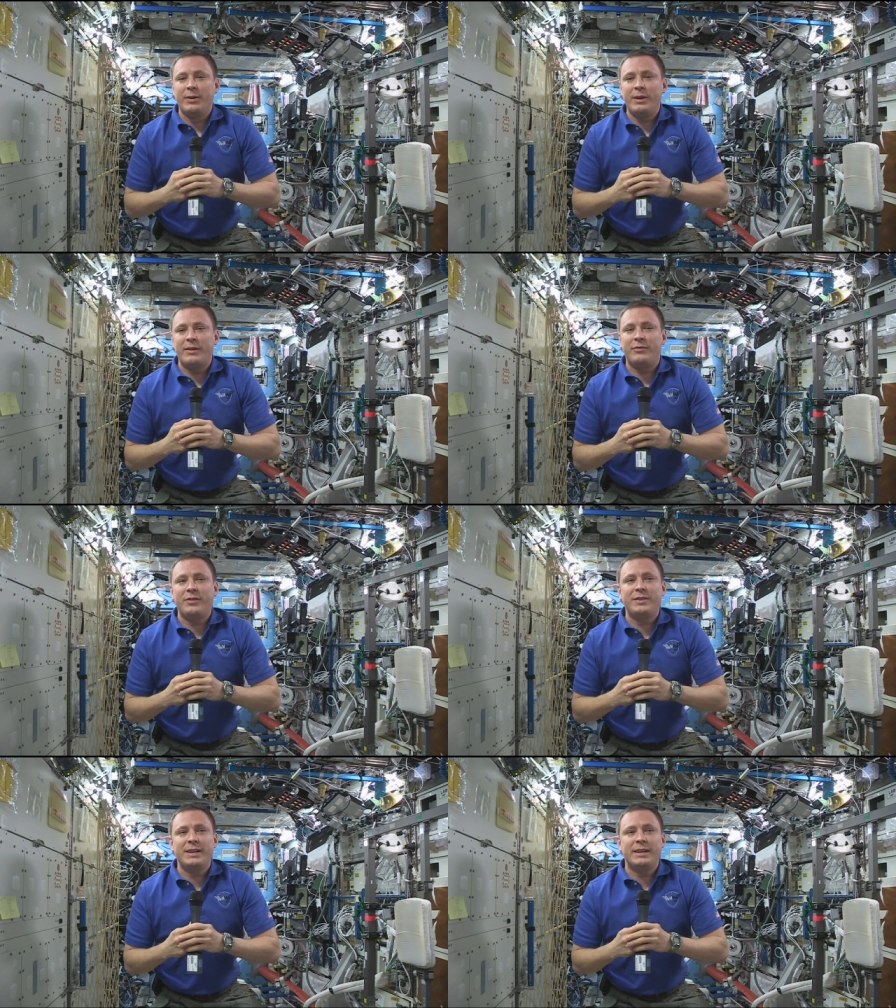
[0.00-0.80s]
We had
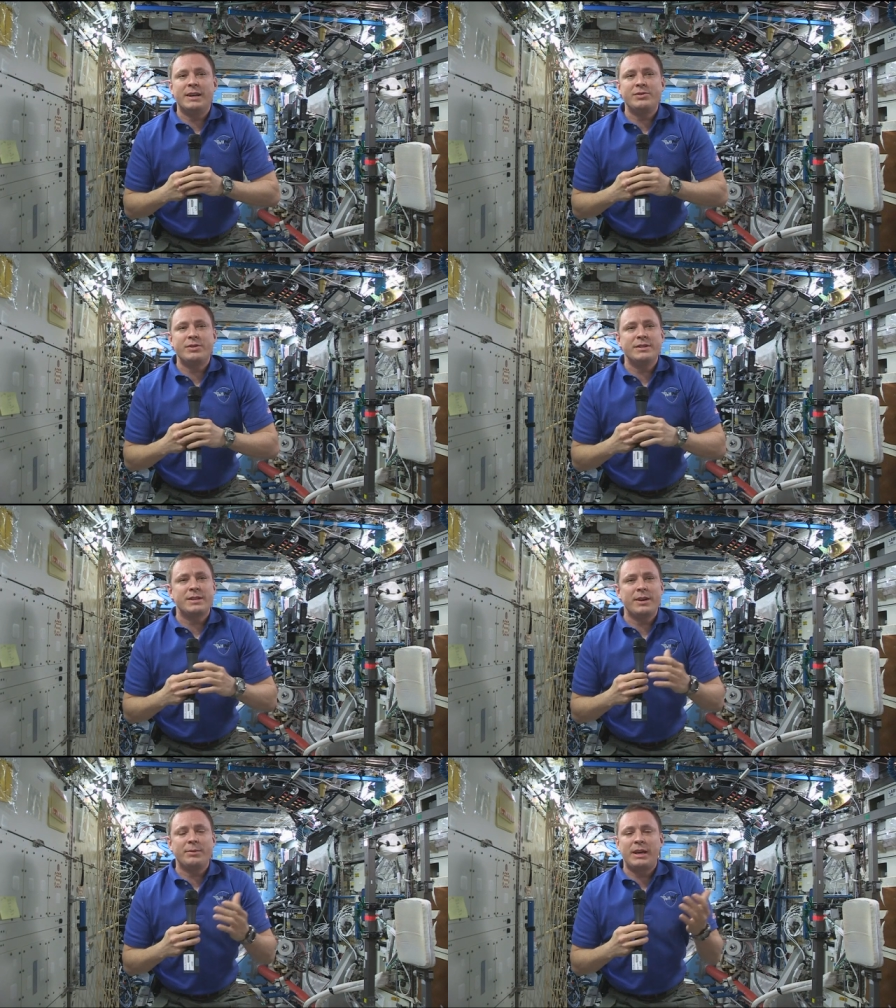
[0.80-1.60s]
15
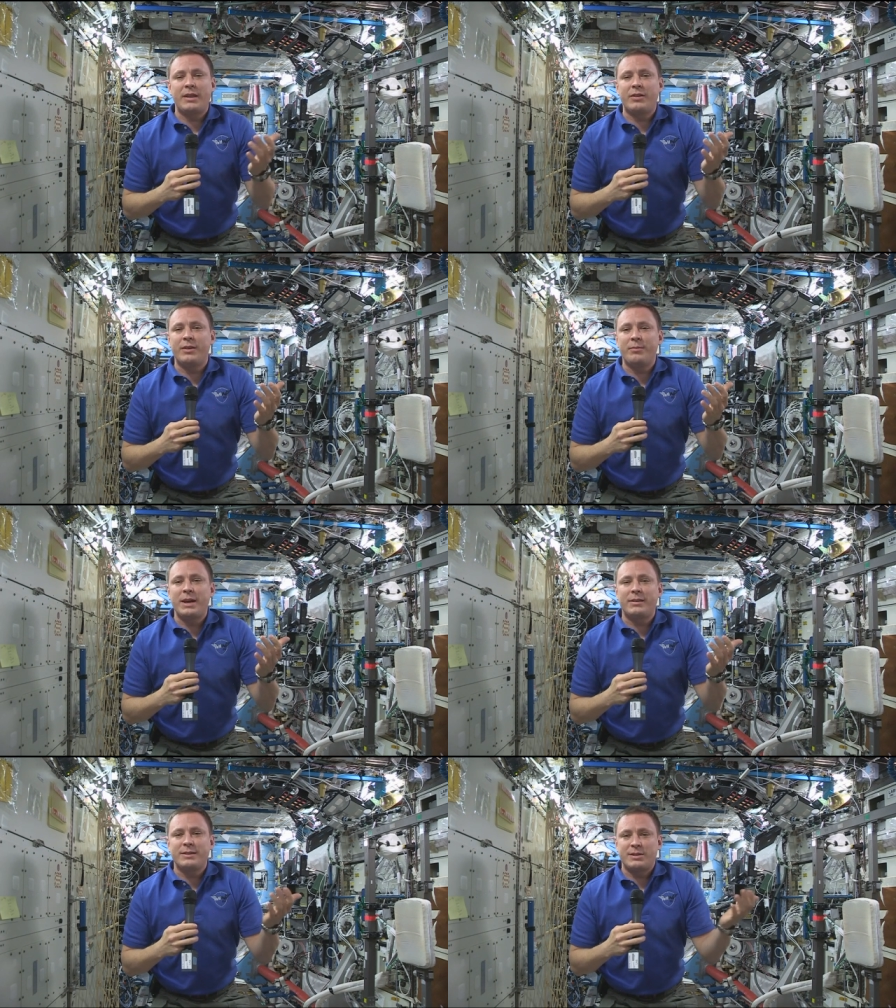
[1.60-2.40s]
countries come together and
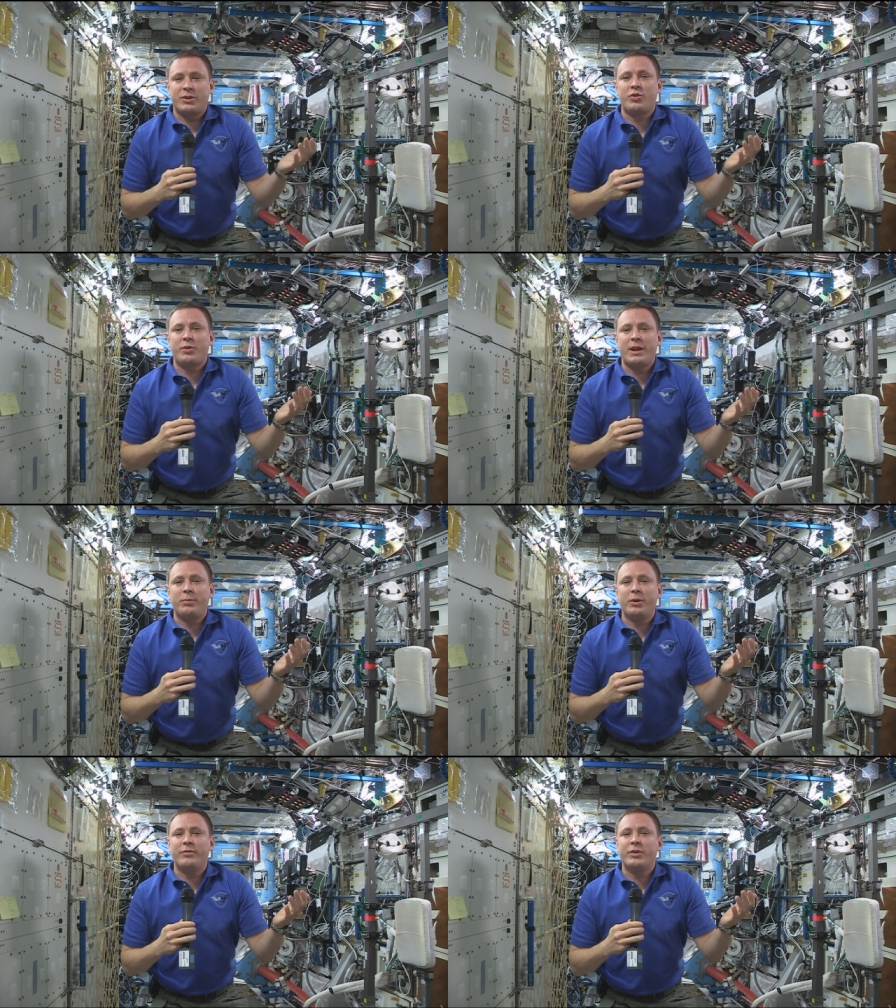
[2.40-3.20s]
make this
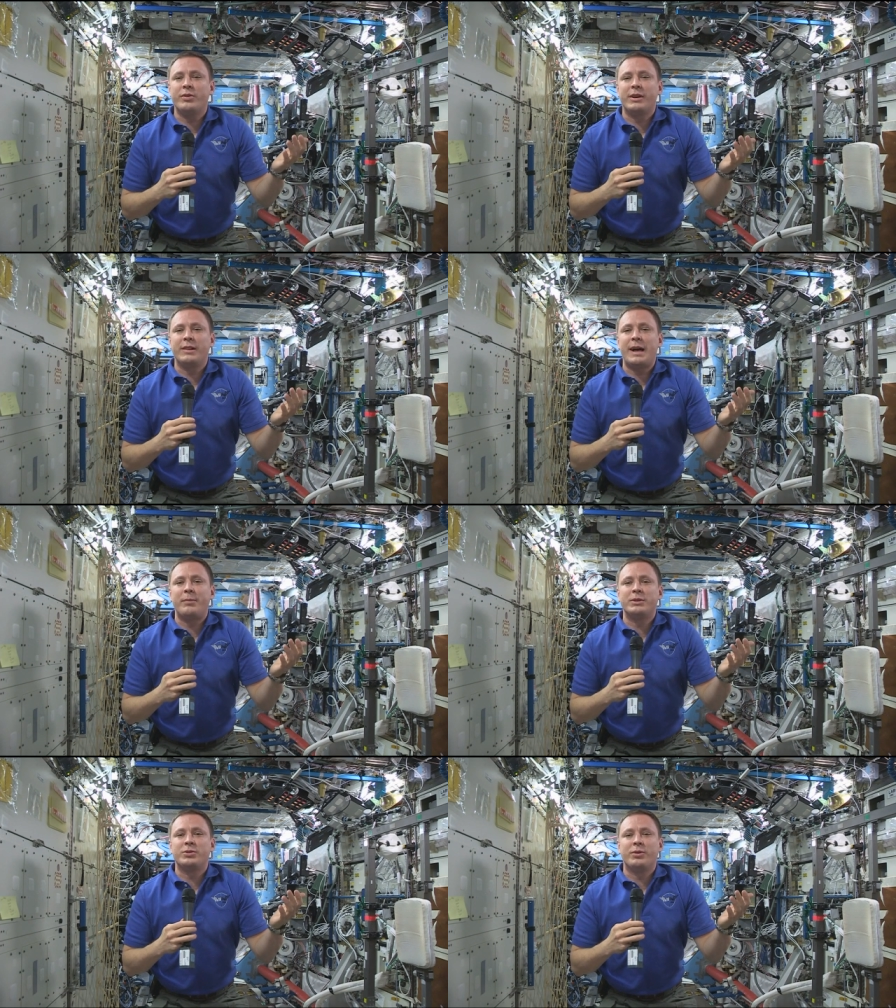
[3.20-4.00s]
incredible floating
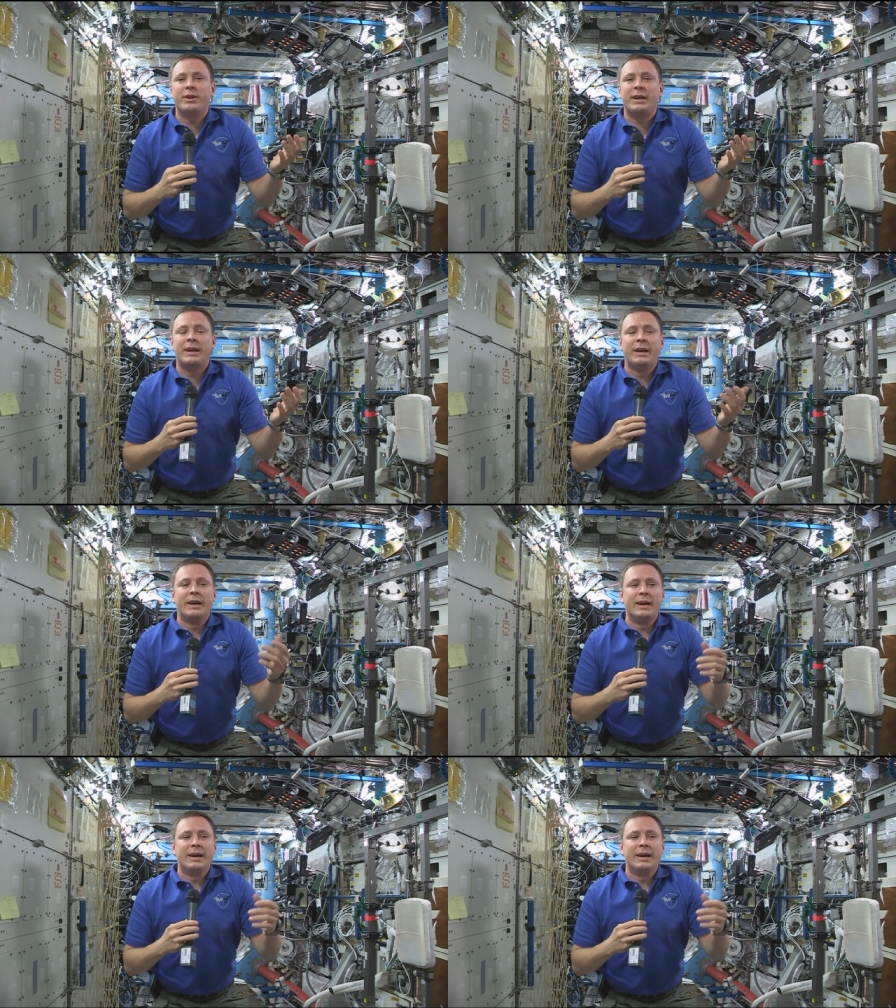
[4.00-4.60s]
laboratory.